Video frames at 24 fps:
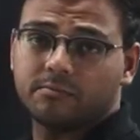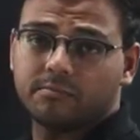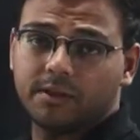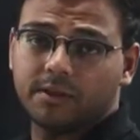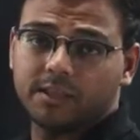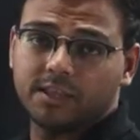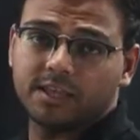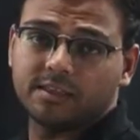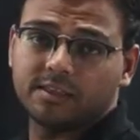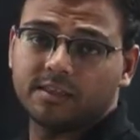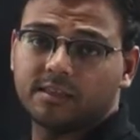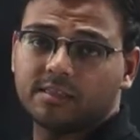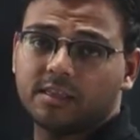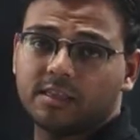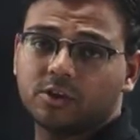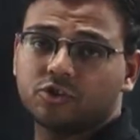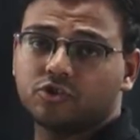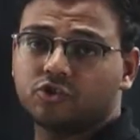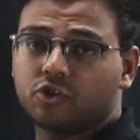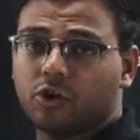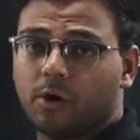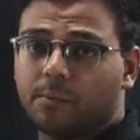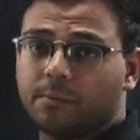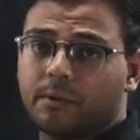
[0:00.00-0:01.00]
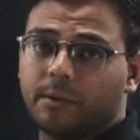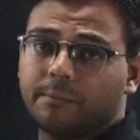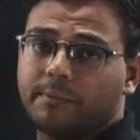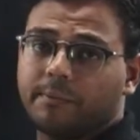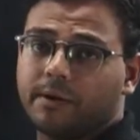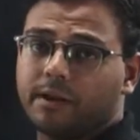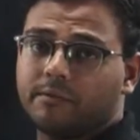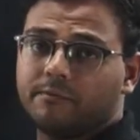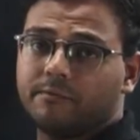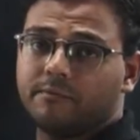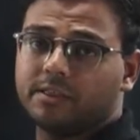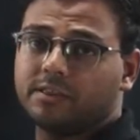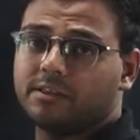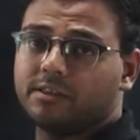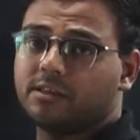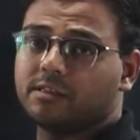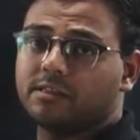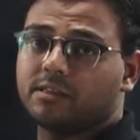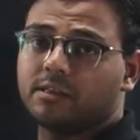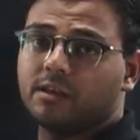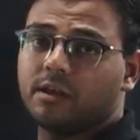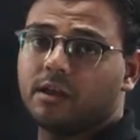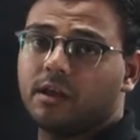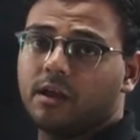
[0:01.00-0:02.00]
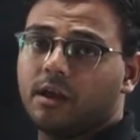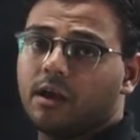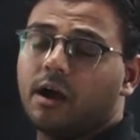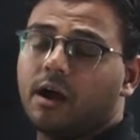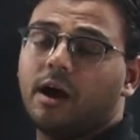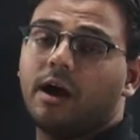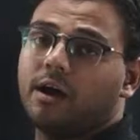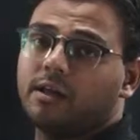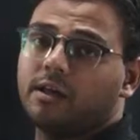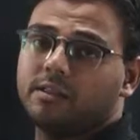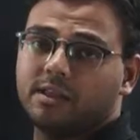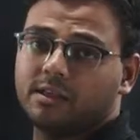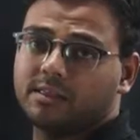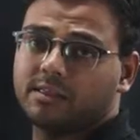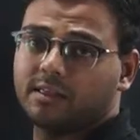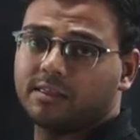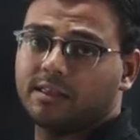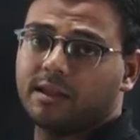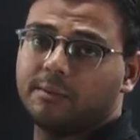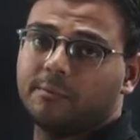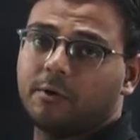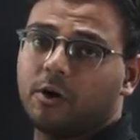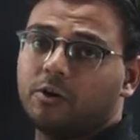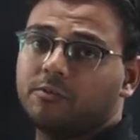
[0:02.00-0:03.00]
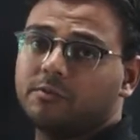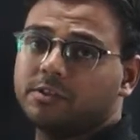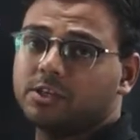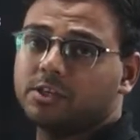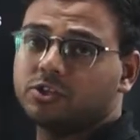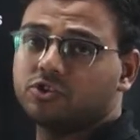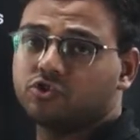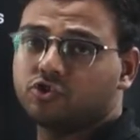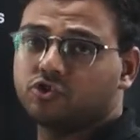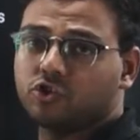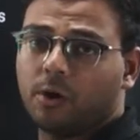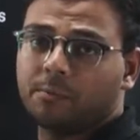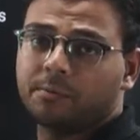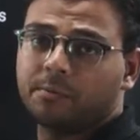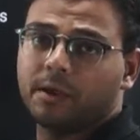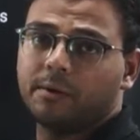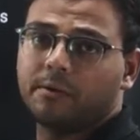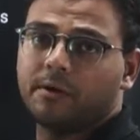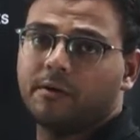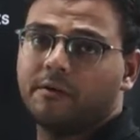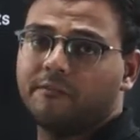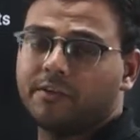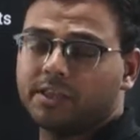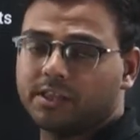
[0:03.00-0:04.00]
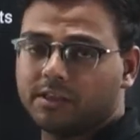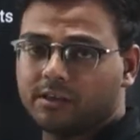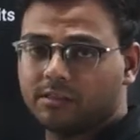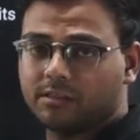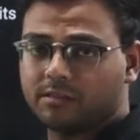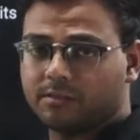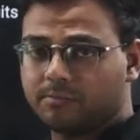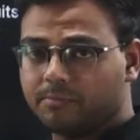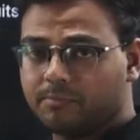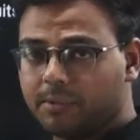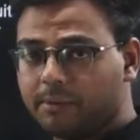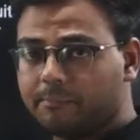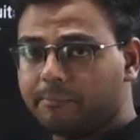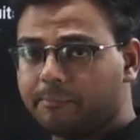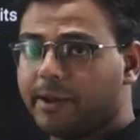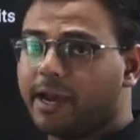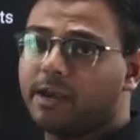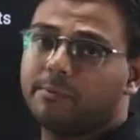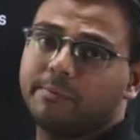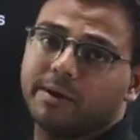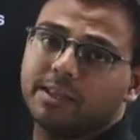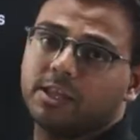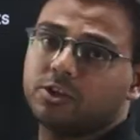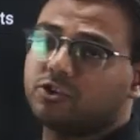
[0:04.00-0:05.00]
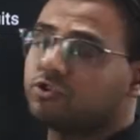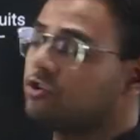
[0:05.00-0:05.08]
This is the shopkeeper, which is this is the amount which is being paid by the